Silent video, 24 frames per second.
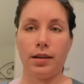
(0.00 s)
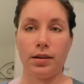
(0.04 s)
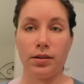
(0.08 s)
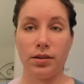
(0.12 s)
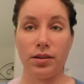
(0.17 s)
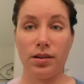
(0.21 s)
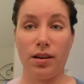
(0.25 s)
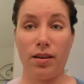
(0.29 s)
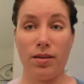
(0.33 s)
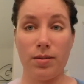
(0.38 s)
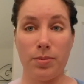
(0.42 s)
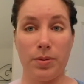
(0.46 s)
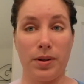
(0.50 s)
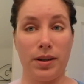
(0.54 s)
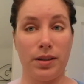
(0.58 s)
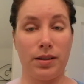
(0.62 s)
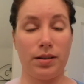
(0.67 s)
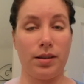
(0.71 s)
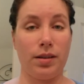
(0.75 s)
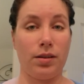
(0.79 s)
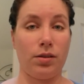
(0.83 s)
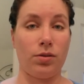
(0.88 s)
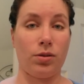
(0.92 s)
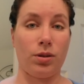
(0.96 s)
There's another
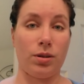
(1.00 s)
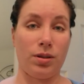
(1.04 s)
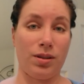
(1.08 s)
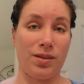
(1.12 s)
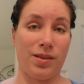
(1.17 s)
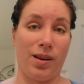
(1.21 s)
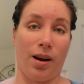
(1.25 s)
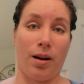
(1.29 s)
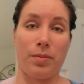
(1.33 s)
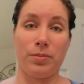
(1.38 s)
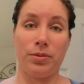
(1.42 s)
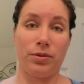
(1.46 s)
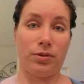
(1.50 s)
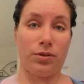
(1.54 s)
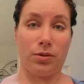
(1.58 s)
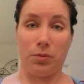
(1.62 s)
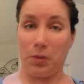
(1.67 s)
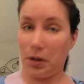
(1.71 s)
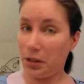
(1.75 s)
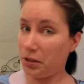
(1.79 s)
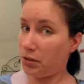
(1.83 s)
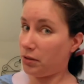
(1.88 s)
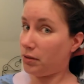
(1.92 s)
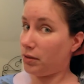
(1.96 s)
place that you could stop if
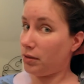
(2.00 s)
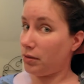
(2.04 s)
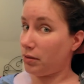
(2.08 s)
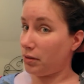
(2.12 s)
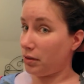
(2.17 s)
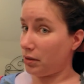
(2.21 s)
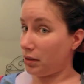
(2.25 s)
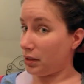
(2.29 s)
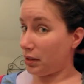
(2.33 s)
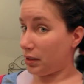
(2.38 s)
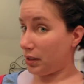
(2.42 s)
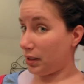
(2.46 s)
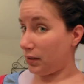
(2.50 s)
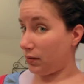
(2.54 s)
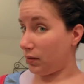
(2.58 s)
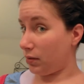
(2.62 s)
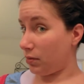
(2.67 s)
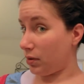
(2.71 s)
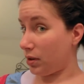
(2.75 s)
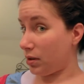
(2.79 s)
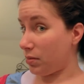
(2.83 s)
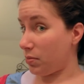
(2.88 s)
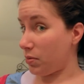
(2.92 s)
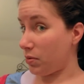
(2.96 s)
you want to. You could just leave
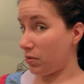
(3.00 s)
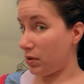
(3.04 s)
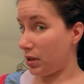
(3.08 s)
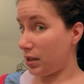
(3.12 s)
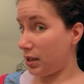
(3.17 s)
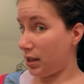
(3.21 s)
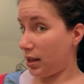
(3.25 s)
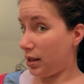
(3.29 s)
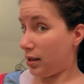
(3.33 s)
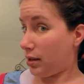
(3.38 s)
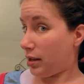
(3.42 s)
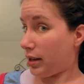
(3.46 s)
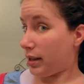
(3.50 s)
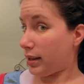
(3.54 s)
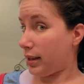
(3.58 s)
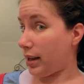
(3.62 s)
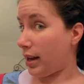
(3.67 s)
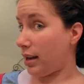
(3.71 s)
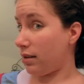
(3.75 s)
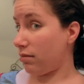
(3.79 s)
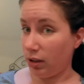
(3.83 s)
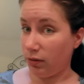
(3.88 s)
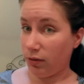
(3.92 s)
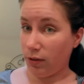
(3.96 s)
it with the ponytail like
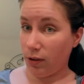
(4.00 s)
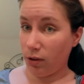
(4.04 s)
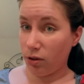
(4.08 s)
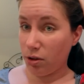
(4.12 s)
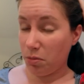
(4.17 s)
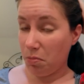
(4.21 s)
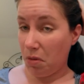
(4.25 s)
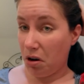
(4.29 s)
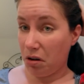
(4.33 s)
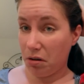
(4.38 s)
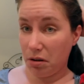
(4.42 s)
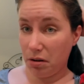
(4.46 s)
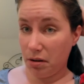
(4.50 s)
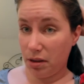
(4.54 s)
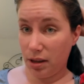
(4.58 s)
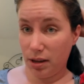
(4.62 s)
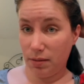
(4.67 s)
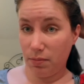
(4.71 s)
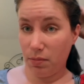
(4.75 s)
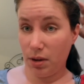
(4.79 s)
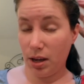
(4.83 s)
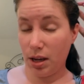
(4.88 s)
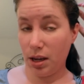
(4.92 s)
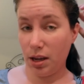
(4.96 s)
that. If you're smarter
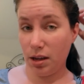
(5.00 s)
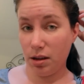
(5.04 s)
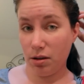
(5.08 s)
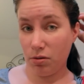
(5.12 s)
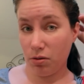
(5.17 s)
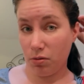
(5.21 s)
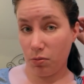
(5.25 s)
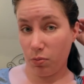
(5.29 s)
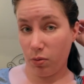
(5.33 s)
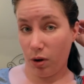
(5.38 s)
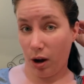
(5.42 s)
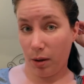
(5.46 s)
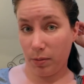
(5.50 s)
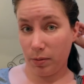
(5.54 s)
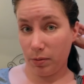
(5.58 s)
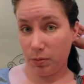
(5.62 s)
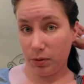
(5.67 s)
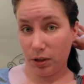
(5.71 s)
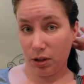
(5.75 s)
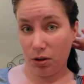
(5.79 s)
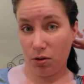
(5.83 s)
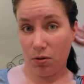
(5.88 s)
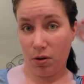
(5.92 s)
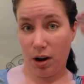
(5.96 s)
than me, you
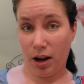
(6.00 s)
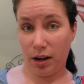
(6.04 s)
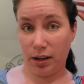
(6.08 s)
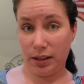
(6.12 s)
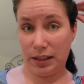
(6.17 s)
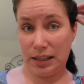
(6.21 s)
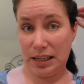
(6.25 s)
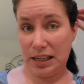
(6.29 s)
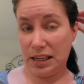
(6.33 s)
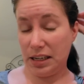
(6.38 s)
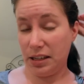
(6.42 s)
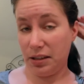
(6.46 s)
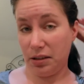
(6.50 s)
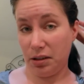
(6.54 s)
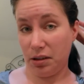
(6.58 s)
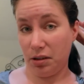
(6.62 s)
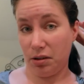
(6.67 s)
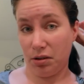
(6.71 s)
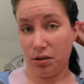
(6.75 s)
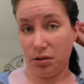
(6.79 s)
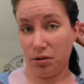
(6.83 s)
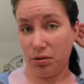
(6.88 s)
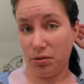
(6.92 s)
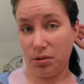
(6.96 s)
probably know how to tease
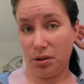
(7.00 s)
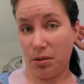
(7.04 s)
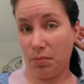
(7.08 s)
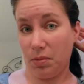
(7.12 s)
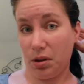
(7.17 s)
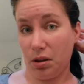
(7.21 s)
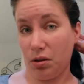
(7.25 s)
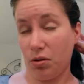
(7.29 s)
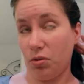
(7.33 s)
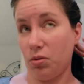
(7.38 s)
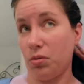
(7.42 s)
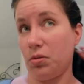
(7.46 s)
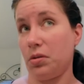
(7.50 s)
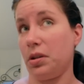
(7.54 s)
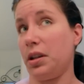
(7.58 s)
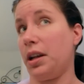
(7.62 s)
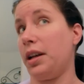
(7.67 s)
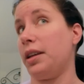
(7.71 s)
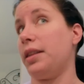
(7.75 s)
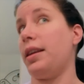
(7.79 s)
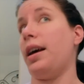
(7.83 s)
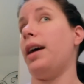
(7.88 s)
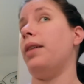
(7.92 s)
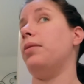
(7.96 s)
it or do something cool
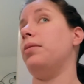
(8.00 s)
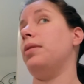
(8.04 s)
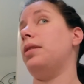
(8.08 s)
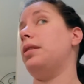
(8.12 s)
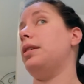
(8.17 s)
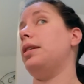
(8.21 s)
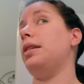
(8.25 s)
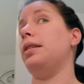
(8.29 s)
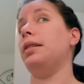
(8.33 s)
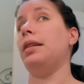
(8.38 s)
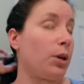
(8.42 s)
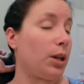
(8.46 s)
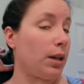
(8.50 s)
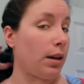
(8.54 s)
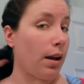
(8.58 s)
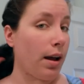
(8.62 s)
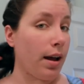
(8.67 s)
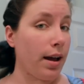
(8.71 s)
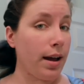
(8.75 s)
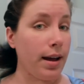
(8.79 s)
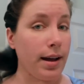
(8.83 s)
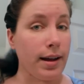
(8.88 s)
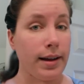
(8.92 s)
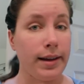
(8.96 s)
like that with it. But
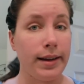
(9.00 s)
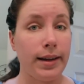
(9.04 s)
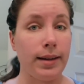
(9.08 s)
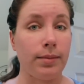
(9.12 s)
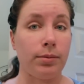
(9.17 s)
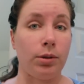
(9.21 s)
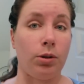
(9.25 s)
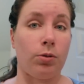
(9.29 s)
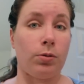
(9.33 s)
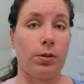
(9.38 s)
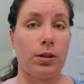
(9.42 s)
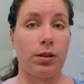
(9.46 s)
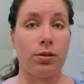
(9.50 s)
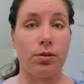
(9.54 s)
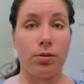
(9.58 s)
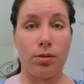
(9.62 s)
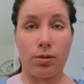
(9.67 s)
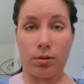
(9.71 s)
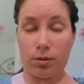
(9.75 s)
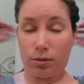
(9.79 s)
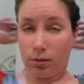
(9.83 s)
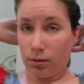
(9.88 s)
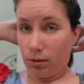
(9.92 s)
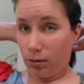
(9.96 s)
I am going
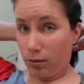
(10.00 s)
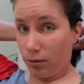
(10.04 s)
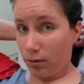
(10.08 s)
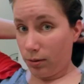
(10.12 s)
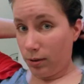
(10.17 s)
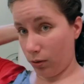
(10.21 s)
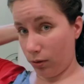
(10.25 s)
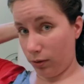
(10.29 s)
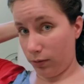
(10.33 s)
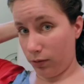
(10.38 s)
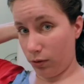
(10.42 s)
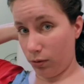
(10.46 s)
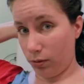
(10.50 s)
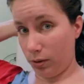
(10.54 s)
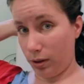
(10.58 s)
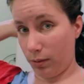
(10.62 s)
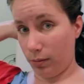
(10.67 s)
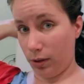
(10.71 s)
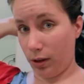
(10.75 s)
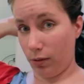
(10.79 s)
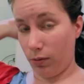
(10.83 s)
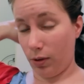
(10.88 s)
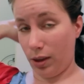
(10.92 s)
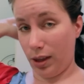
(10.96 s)
to sort of do
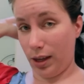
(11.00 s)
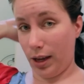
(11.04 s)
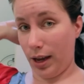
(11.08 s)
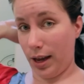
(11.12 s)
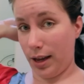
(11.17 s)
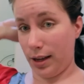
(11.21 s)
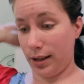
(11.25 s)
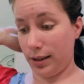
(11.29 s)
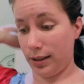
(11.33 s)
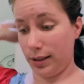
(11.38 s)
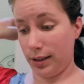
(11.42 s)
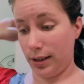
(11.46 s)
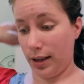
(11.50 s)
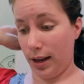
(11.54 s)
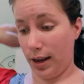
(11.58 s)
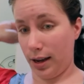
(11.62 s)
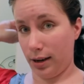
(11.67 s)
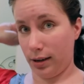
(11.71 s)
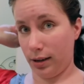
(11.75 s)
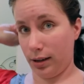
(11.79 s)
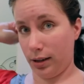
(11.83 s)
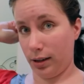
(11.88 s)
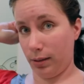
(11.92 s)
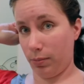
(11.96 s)
something with the ends
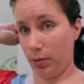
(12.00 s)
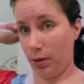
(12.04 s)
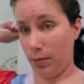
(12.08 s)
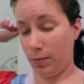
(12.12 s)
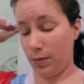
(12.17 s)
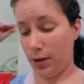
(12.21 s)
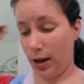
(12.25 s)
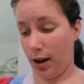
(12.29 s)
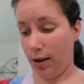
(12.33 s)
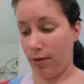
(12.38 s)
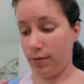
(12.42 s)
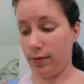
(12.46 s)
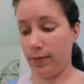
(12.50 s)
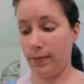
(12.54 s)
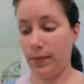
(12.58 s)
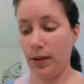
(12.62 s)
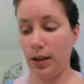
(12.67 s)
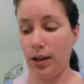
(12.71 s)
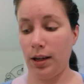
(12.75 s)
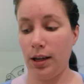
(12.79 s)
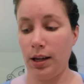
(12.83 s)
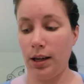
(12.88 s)
and clip them down.